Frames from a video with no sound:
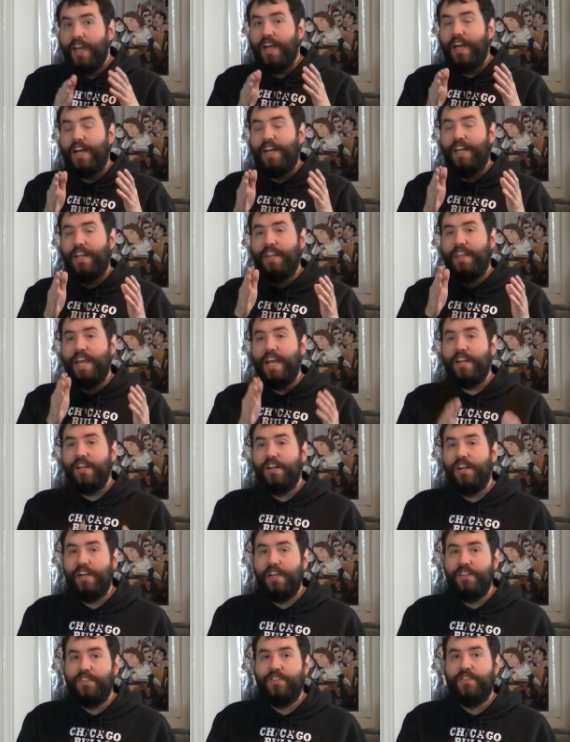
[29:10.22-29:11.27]
that
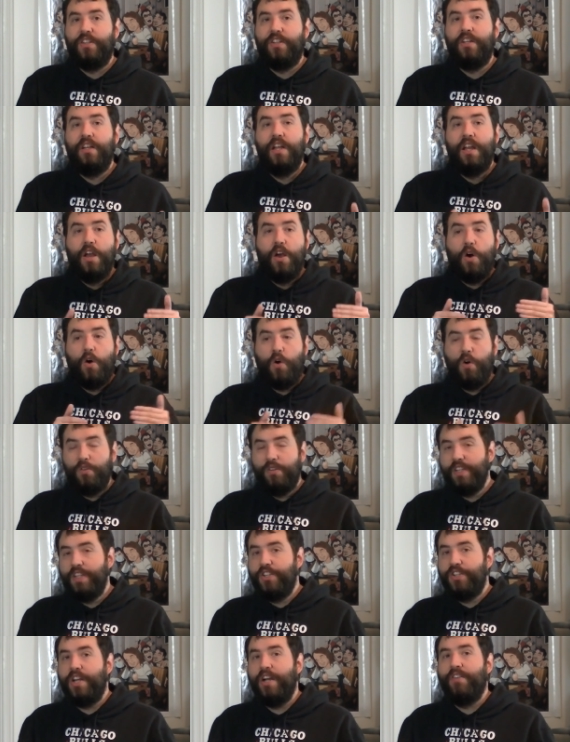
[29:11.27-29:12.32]
console
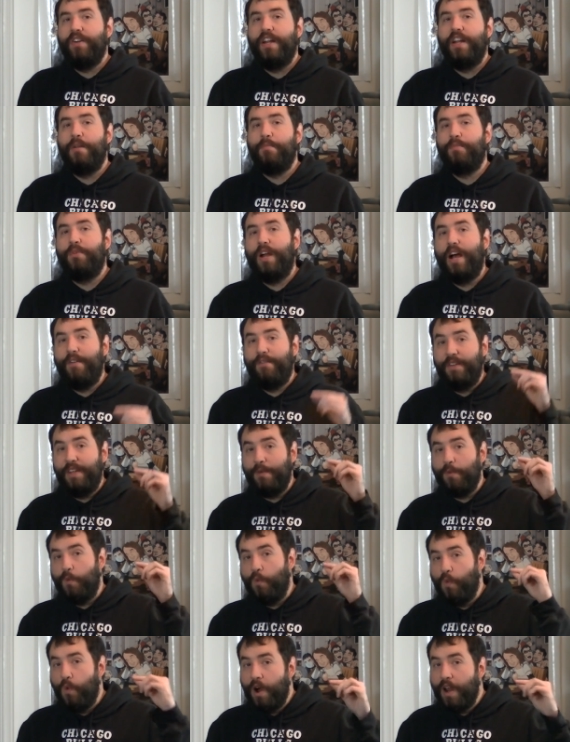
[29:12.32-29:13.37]
only generated a profit
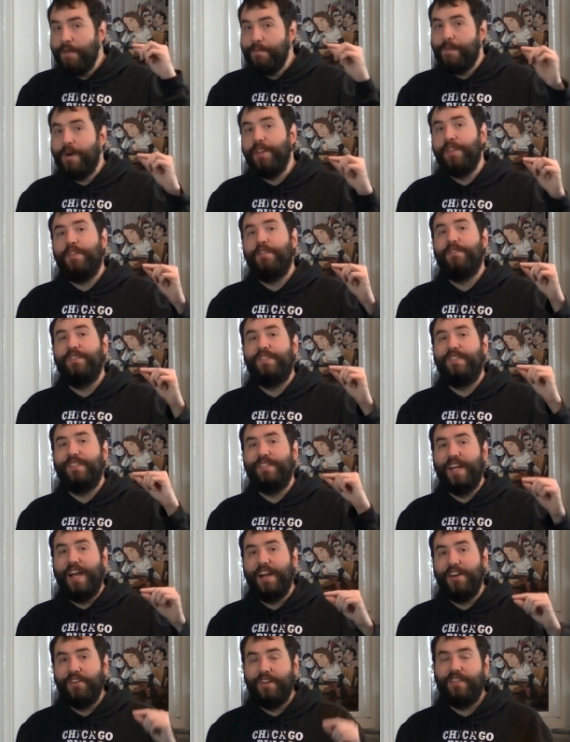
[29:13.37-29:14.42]
1 month of its
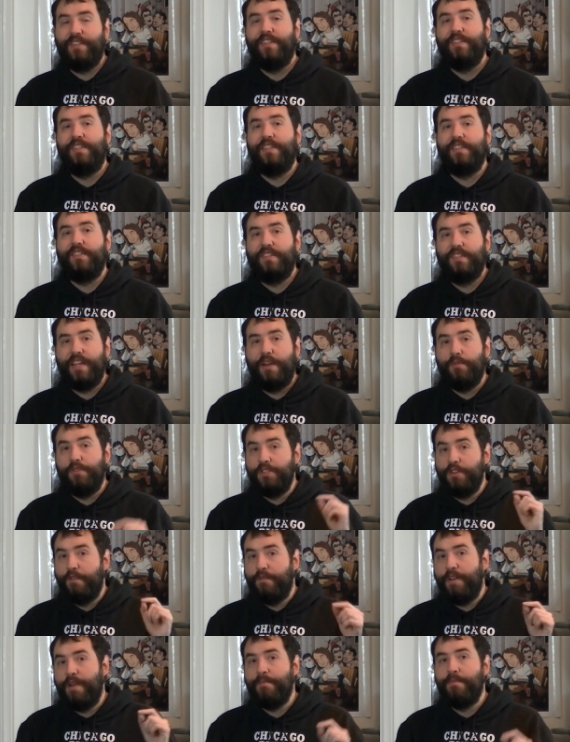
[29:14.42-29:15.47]
entire existence. That was
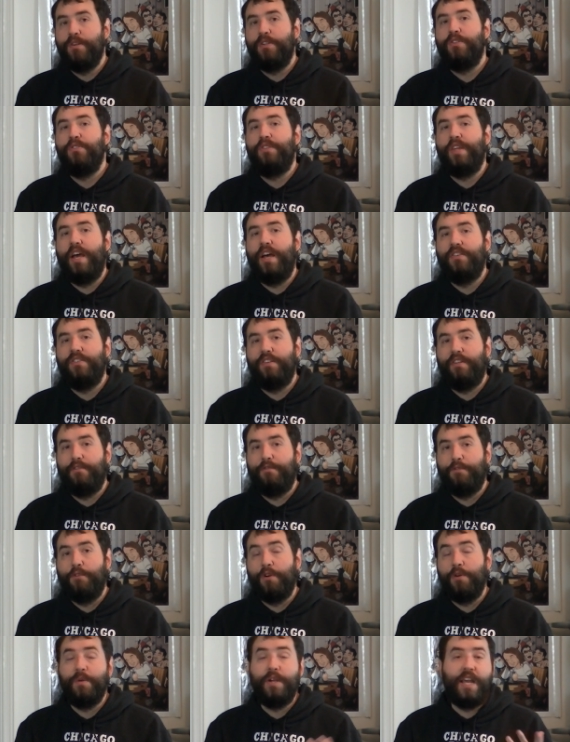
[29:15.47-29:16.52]
November
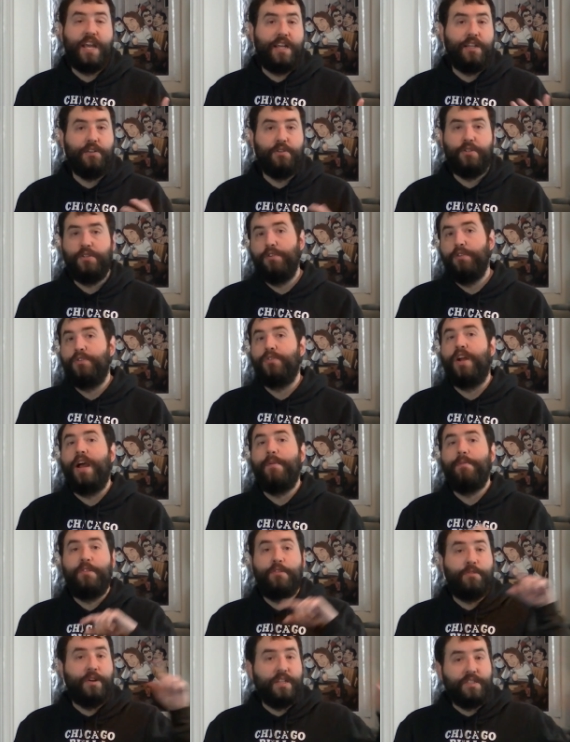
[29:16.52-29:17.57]
2004 when Halo 2
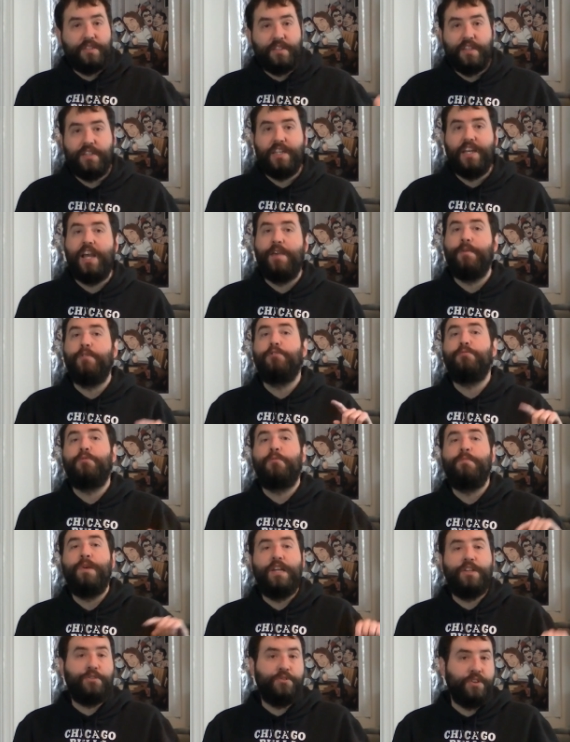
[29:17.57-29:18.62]
dropped. The rest of the time it was
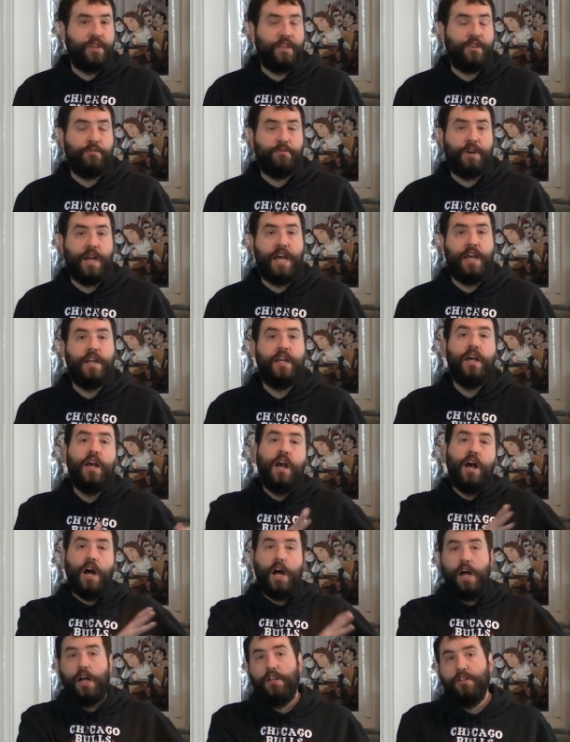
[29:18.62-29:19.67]
perpetually in the red.
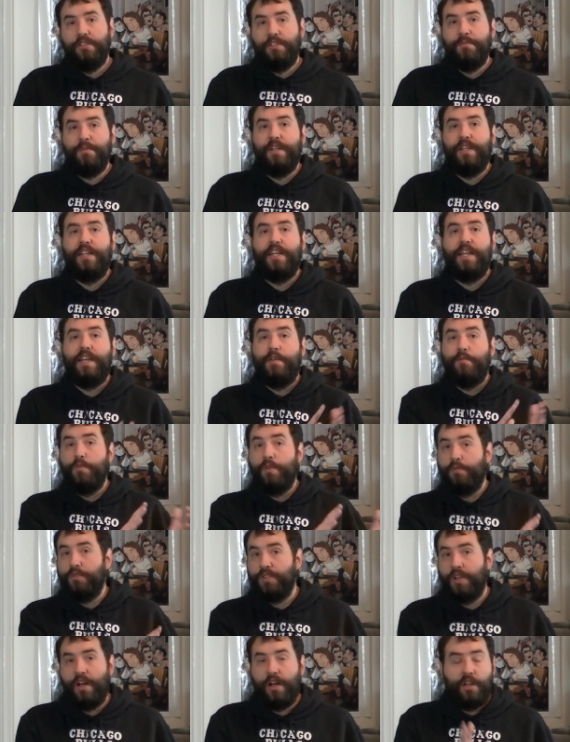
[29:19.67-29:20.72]
Ultimately, when
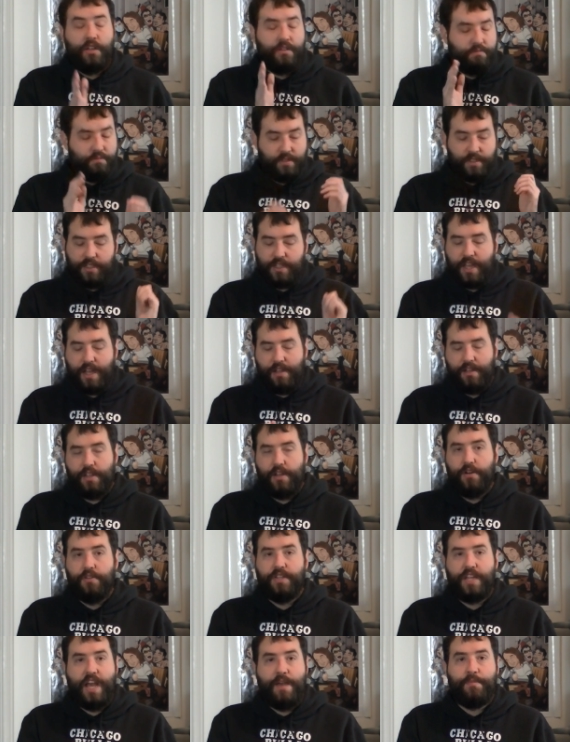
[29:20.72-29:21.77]
it was all
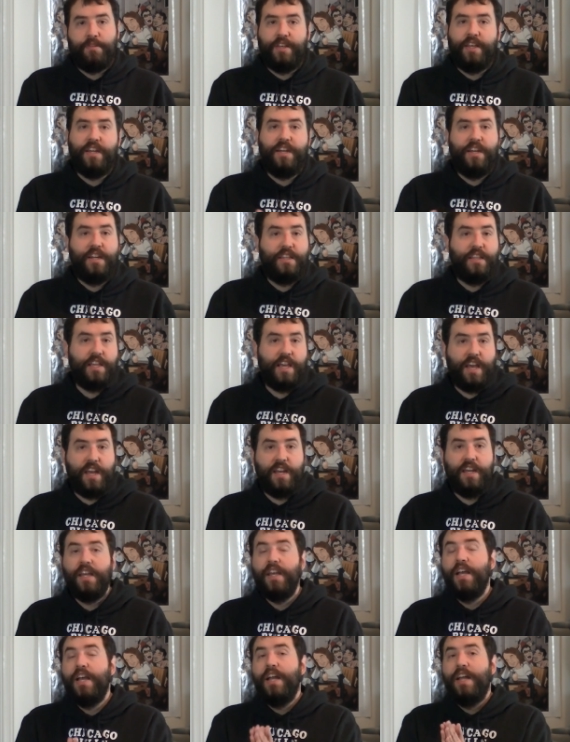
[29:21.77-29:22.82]
tabulated at the
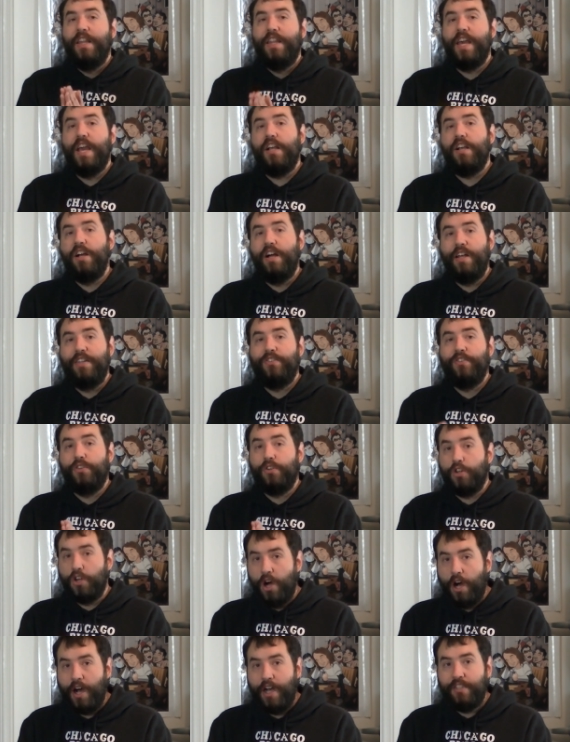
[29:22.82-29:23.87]
end, that console
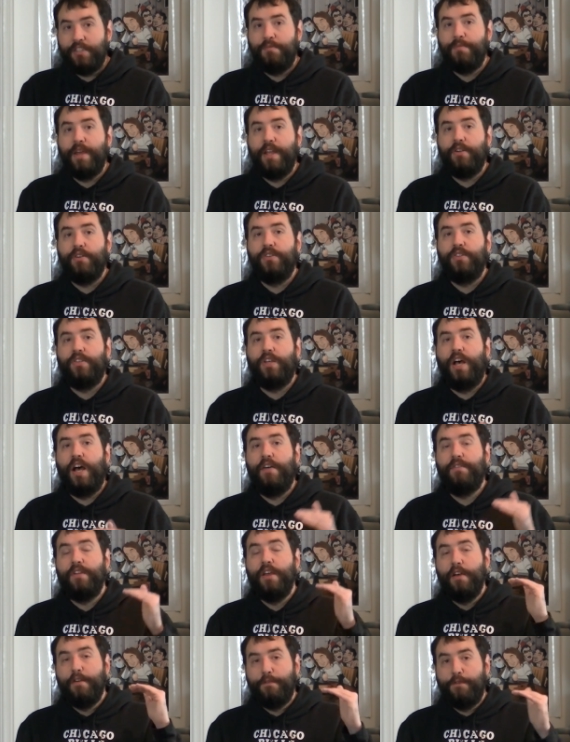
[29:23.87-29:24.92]
cost
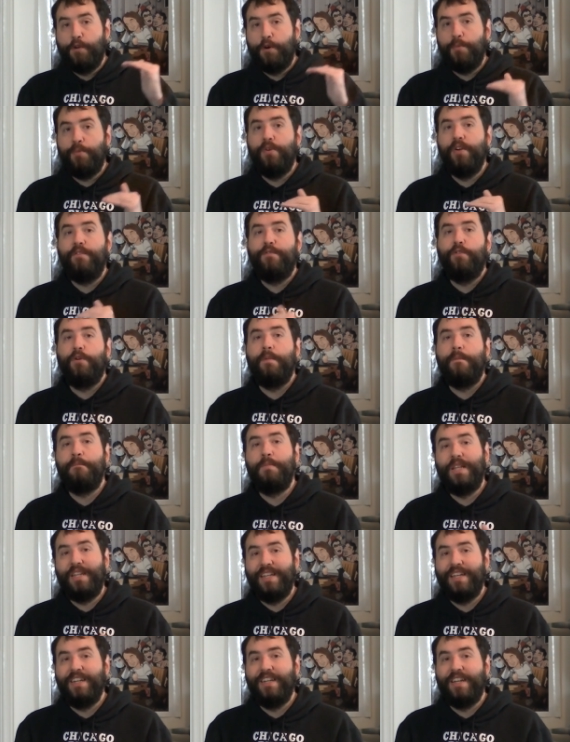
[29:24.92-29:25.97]
Microsoft $4.4
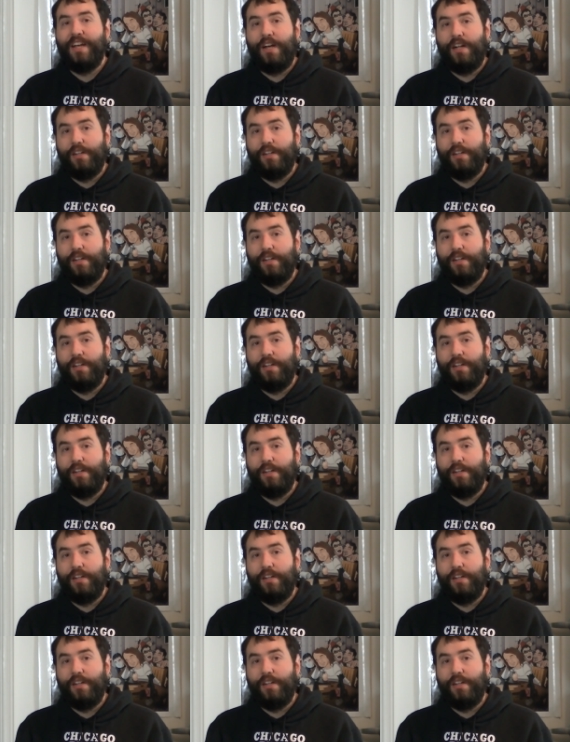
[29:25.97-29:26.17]
billion.